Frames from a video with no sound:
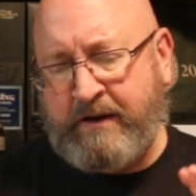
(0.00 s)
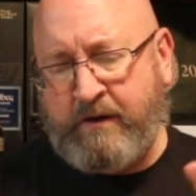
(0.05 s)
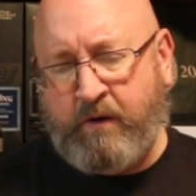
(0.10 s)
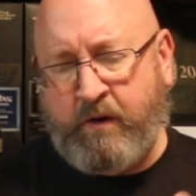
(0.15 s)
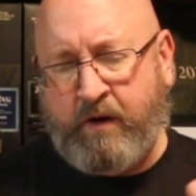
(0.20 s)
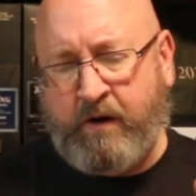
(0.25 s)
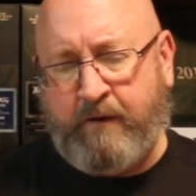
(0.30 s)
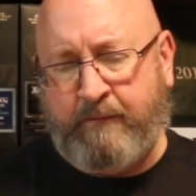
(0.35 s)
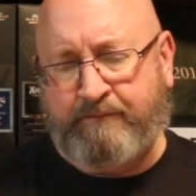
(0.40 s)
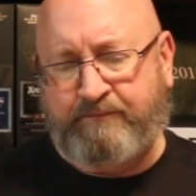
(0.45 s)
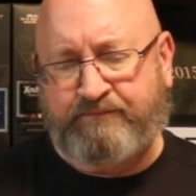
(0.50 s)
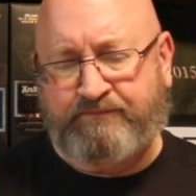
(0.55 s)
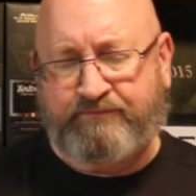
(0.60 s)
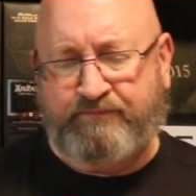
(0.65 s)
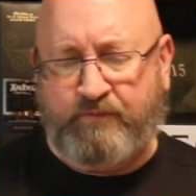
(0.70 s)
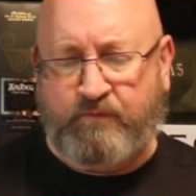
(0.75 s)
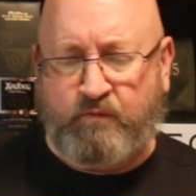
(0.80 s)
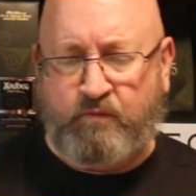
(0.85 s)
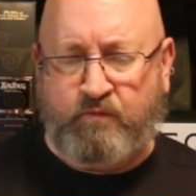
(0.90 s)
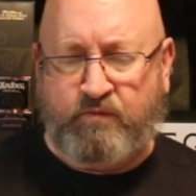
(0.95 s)
well,
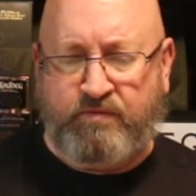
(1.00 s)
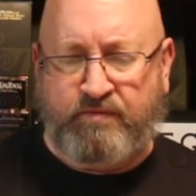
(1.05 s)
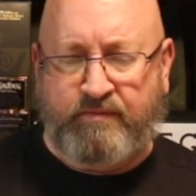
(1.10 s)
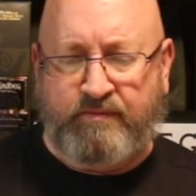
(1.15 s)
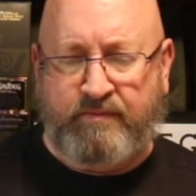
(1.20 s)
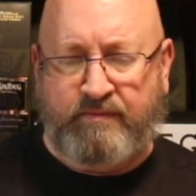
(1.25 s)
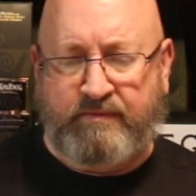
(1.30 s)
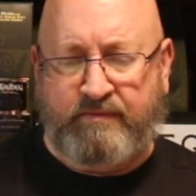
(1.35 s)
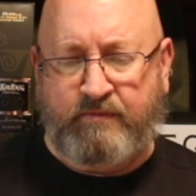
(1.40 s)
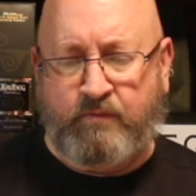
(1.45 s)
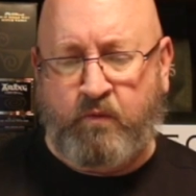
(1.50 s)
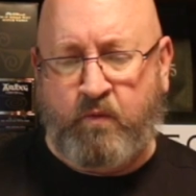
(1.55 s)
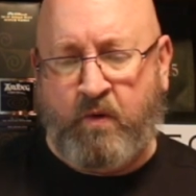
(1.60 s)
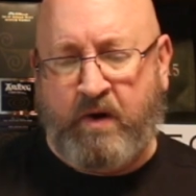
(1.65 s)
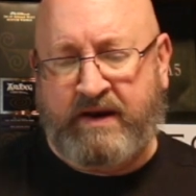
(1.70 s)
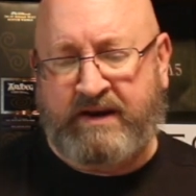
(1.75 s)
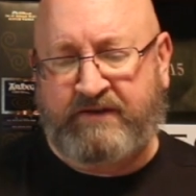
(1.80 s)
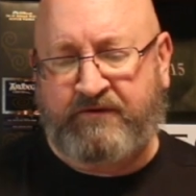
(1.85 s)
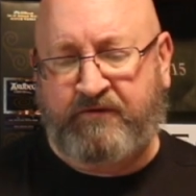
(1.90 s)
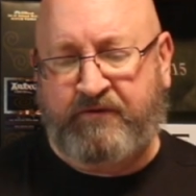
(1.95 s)

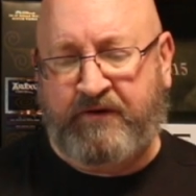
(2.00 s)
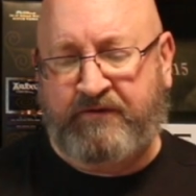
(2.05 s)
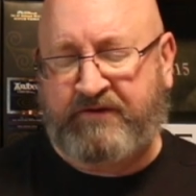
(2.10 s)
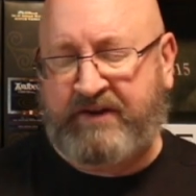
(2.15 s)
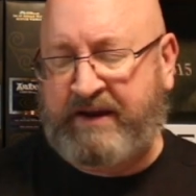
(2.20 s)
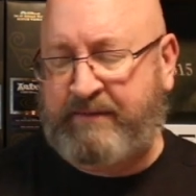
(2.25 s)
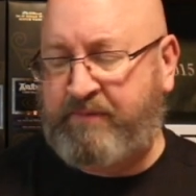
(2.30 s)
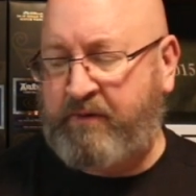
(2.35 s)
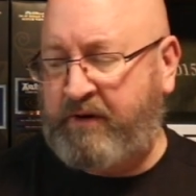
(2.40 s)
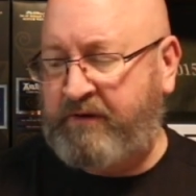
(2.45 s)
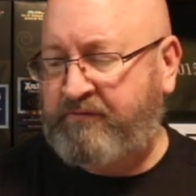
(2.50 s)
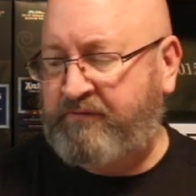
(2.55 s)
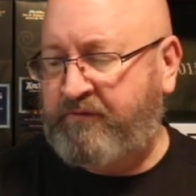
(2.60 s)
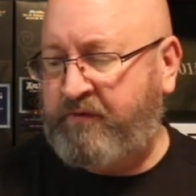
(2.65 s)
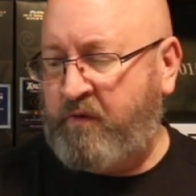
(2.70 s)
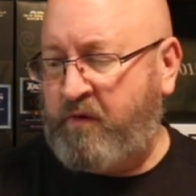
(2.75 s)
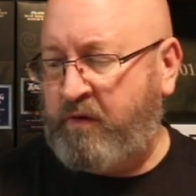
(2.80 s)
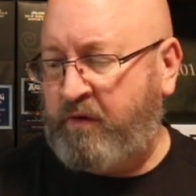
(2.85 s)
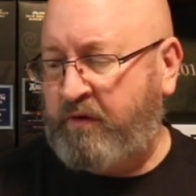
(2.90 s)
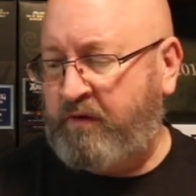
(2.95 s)
one is
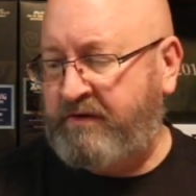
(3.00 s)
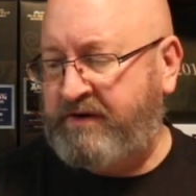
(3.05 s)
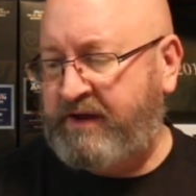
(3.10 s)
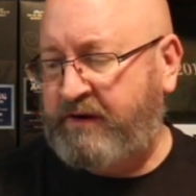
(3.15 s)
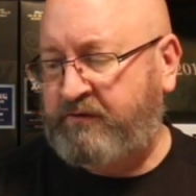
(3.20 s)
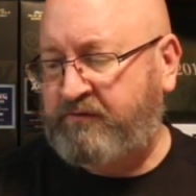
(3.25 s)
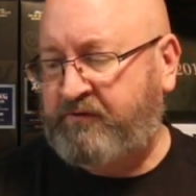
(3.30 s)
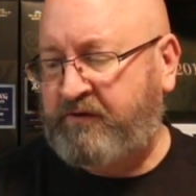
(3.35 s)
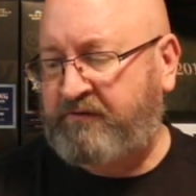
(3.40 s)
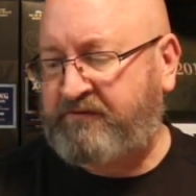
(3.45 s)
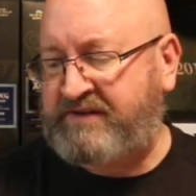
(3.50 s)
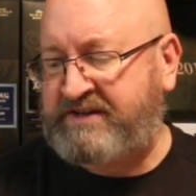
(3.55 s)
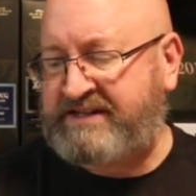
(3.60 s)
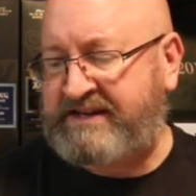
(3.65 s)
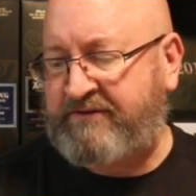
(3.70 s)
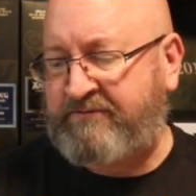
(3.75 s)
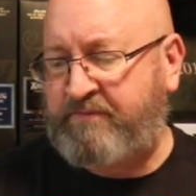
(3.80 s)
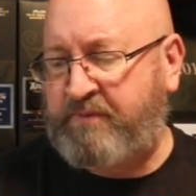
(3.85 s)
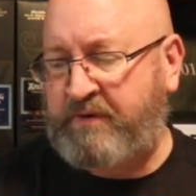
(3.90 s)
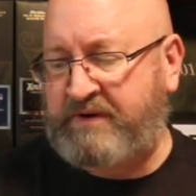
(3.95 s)
58.4, another is
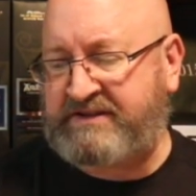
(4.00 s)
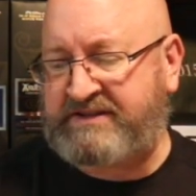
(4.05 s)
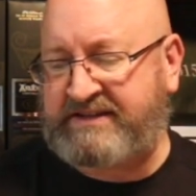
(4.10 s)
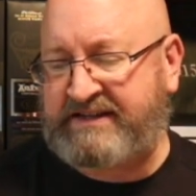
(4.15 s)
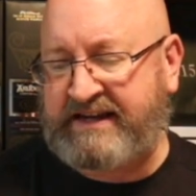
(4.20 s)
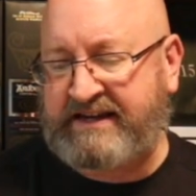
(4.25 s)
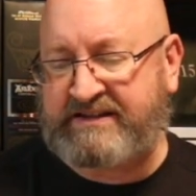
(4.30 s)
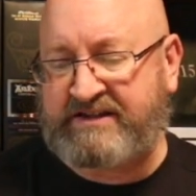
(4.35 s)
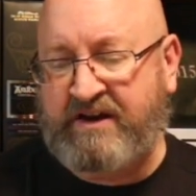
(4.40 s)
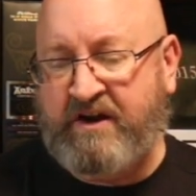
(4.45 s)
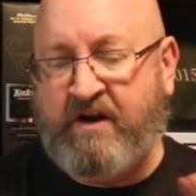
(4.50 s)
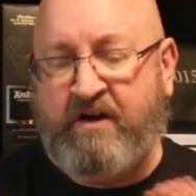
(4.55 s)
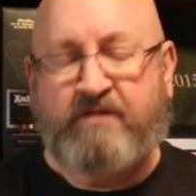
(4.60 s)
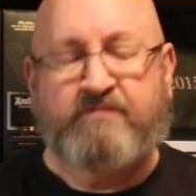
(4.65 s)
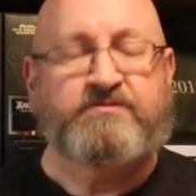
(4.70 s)
57.6.